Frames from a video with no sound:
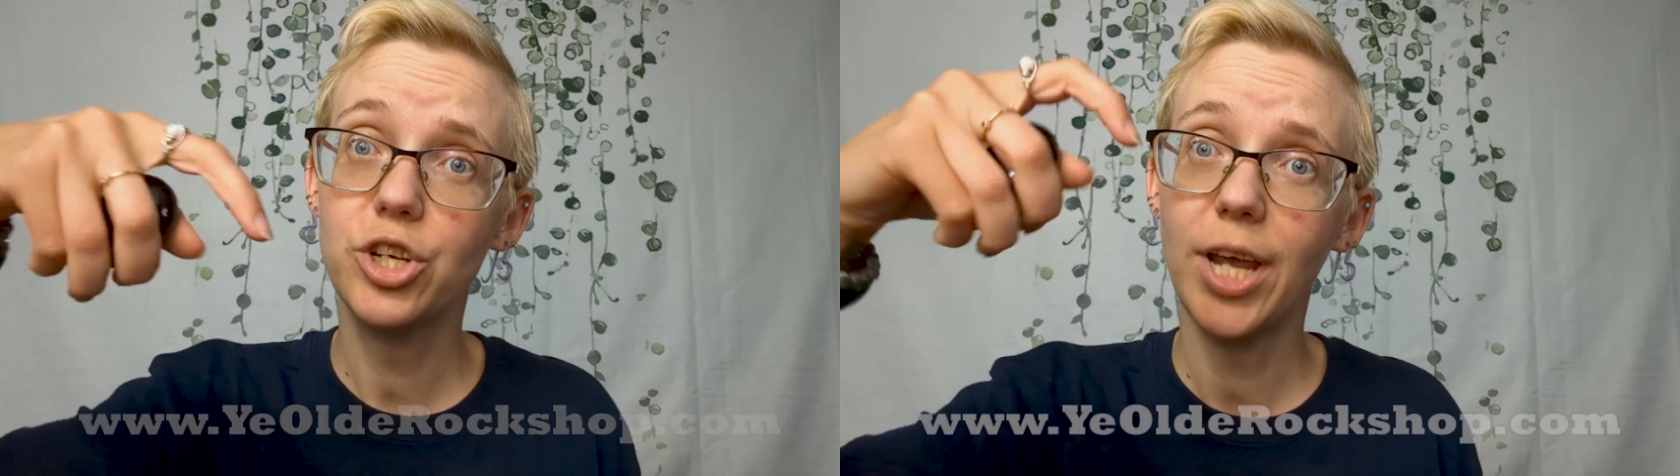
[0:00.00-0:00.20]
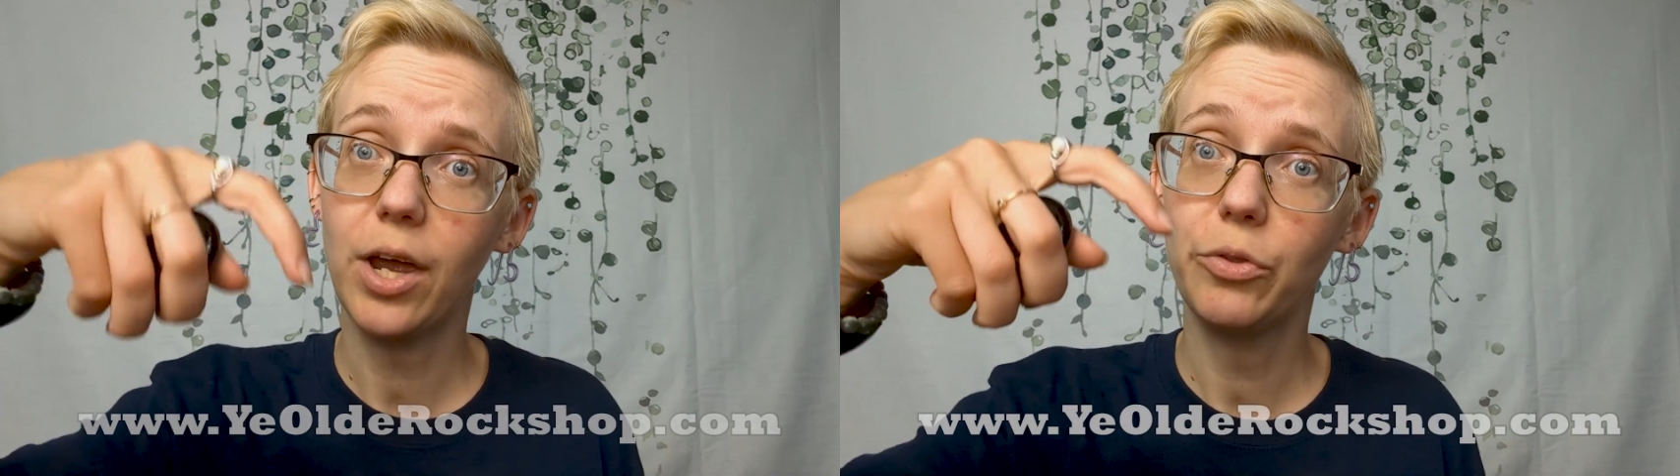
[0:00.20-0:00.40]
to
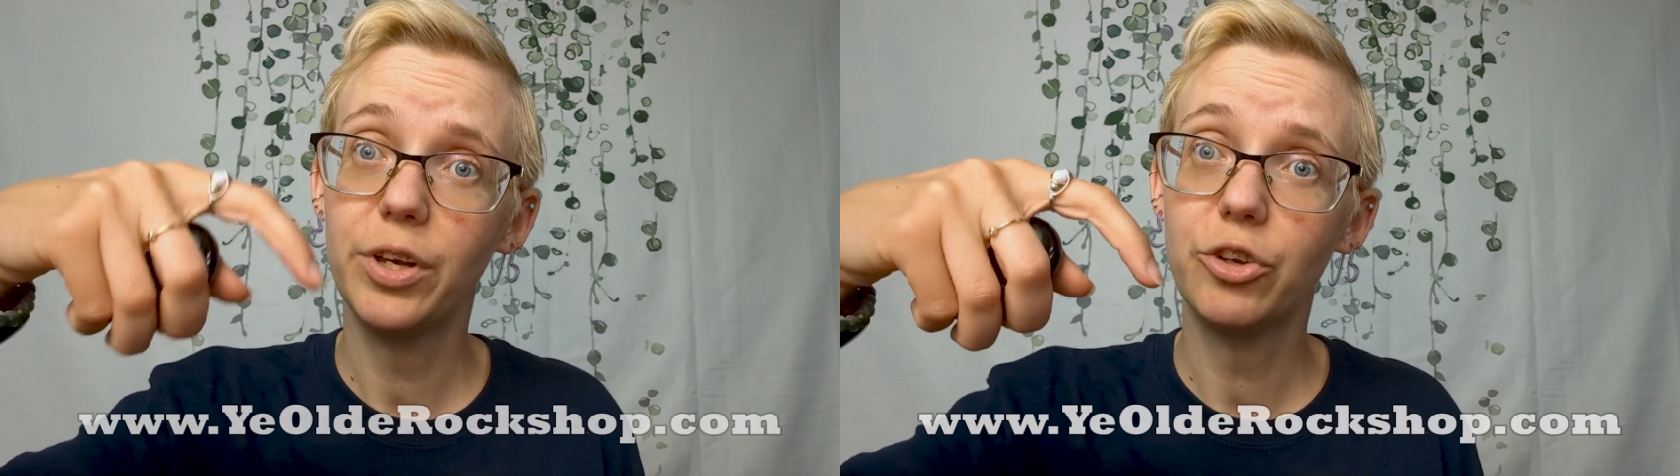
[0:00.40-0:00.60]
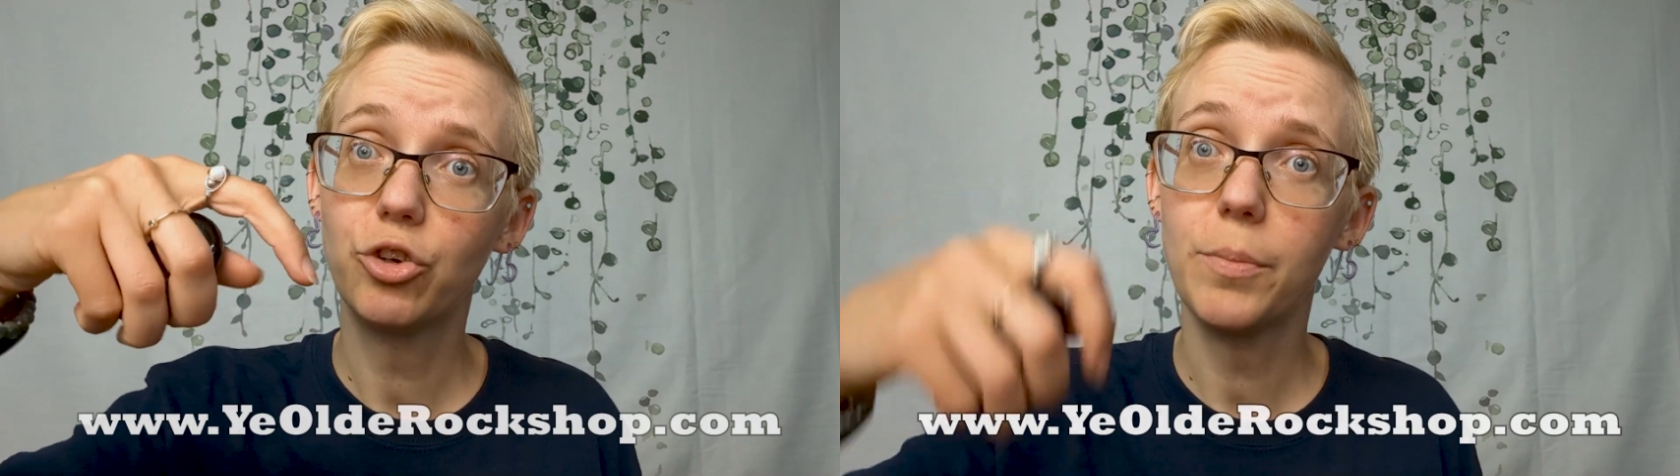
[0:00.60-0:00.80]
check out the
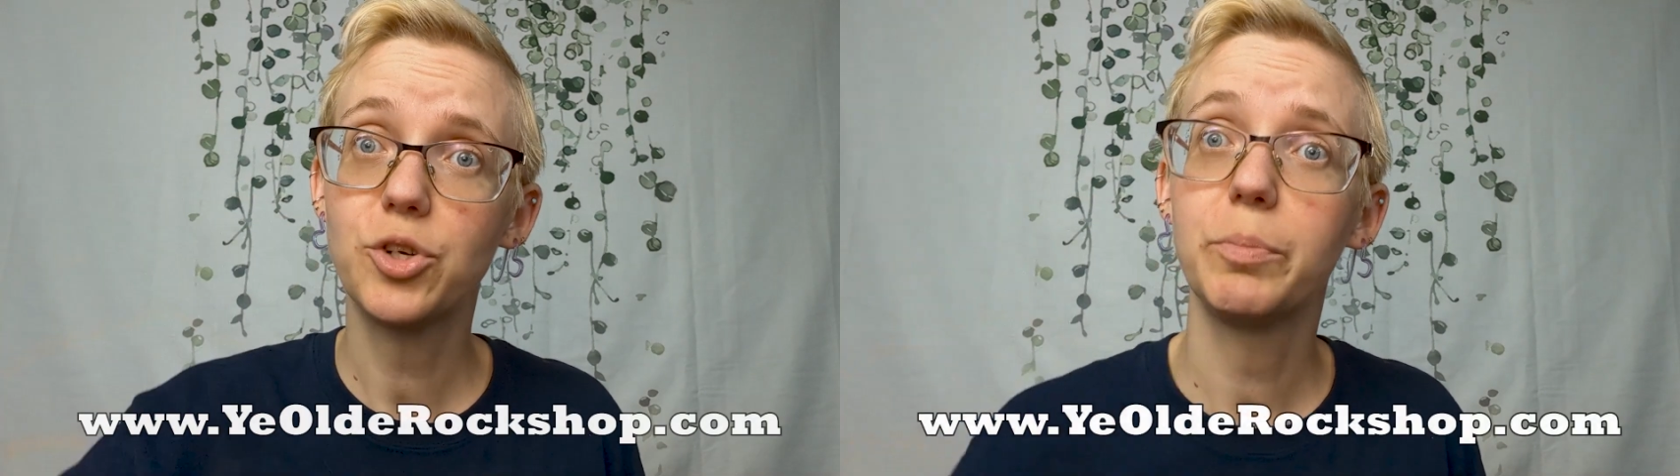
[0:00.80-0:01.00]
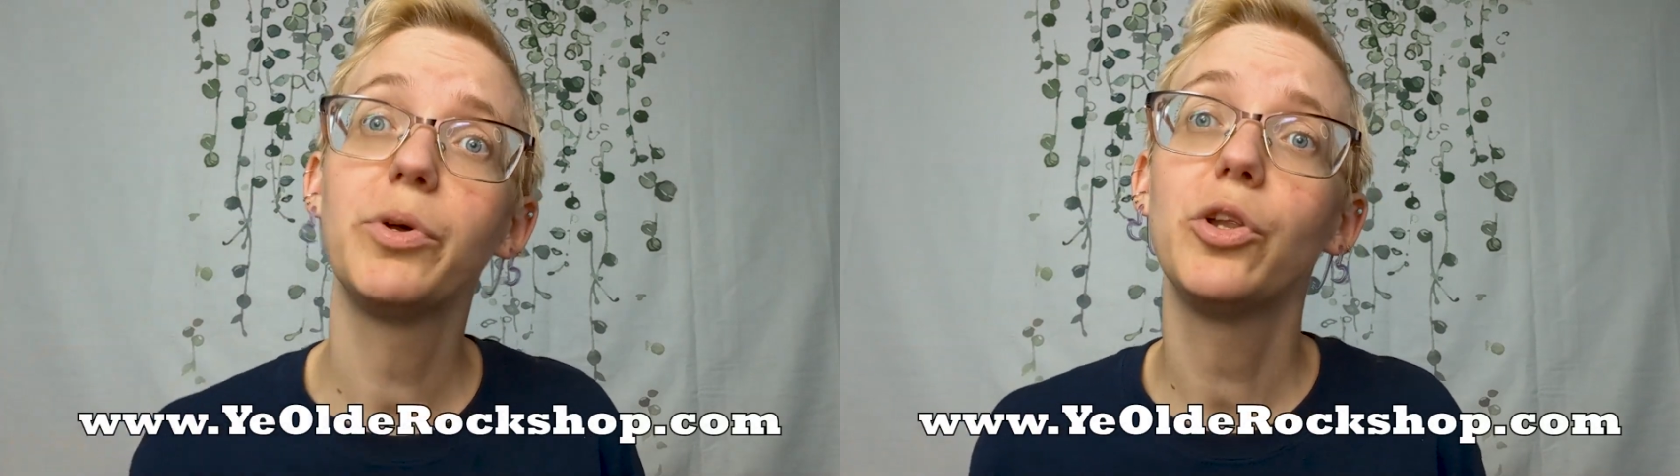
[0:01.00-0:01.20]

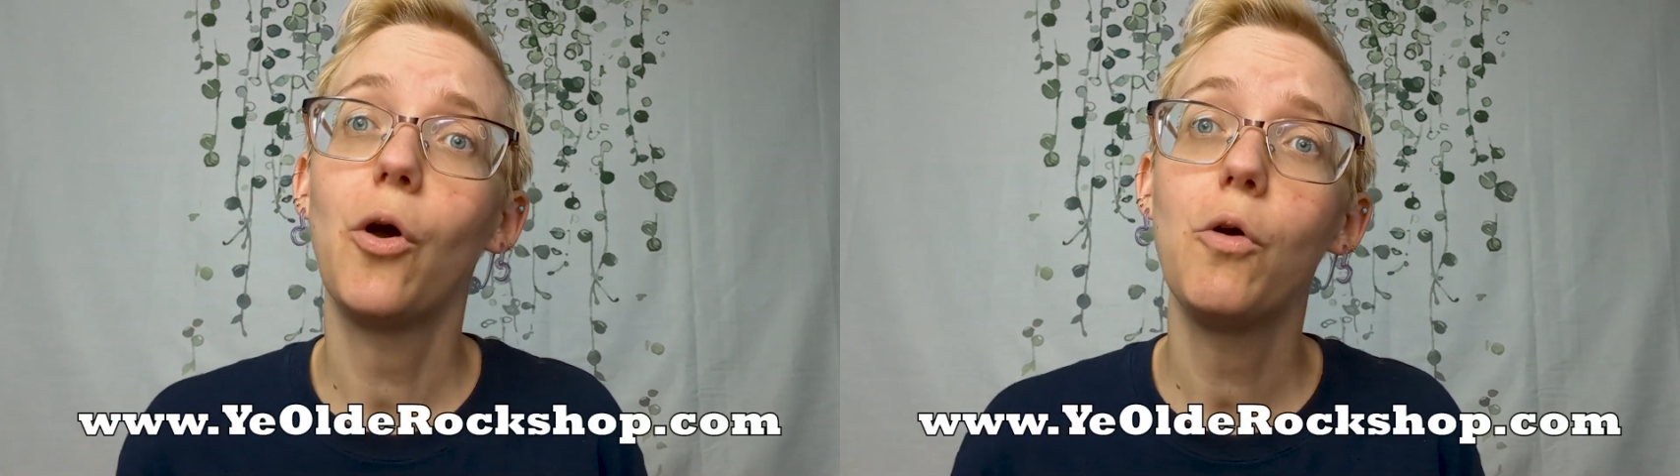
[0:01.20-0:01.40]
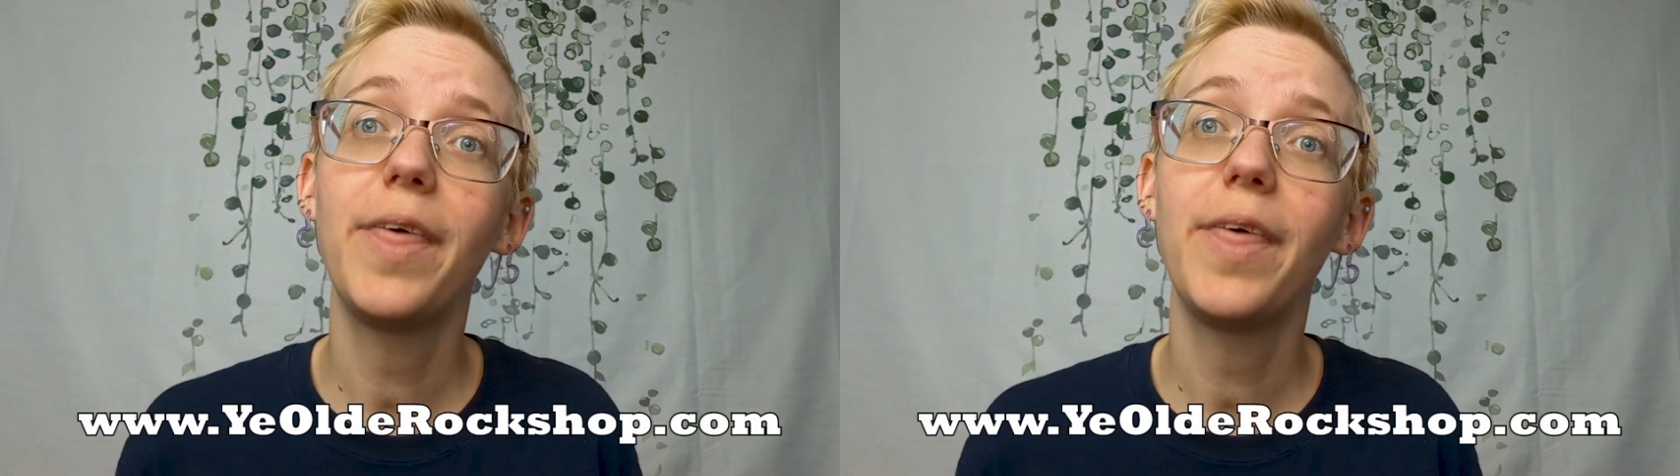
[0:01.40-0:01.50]
description below.